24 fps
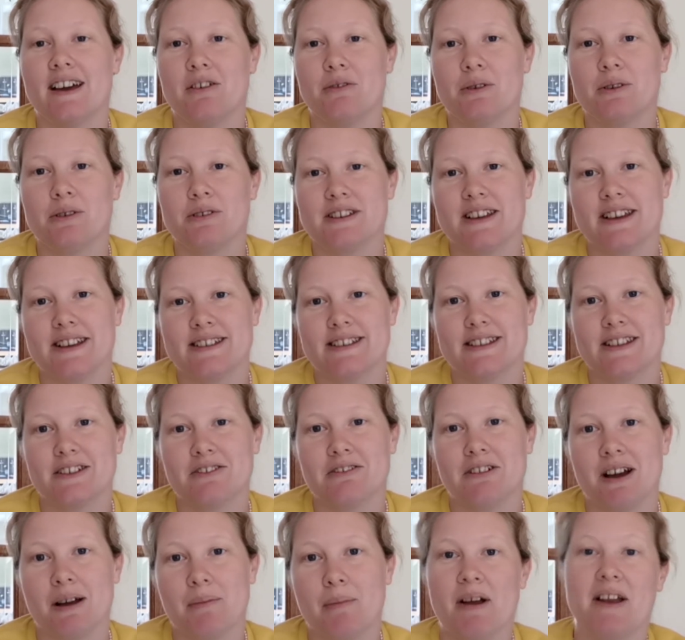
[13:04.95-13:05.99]
we'll tend to
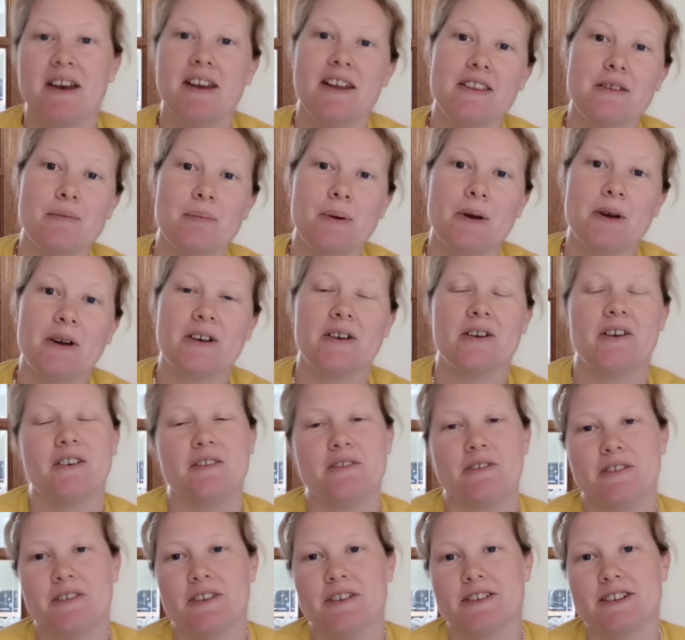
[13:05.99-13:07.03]
grab another book
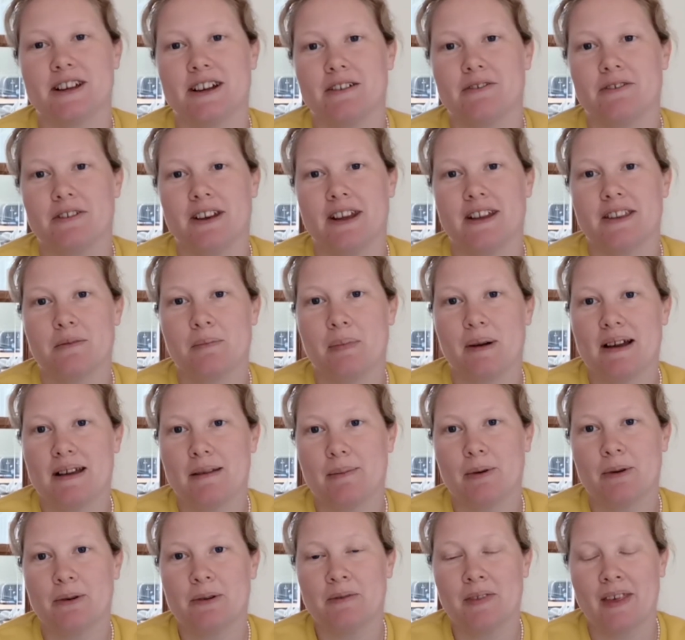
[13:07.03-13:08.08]
off of the shelf, another
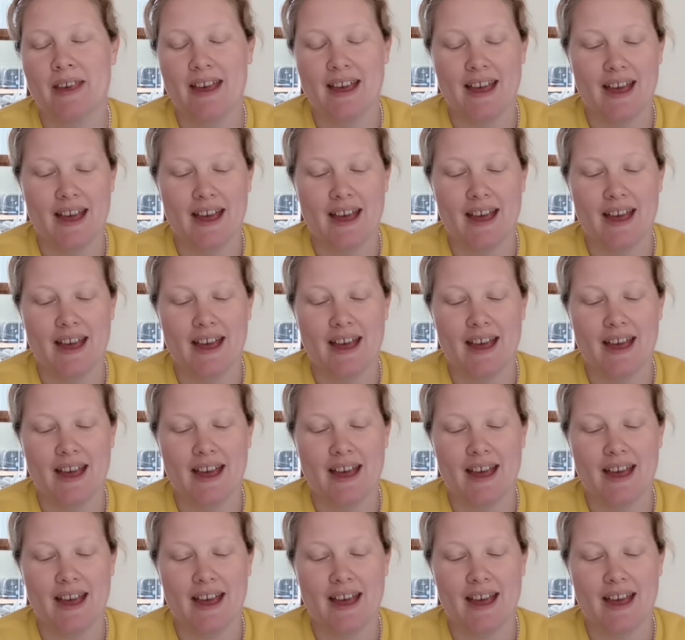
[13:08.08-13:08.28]
Bible.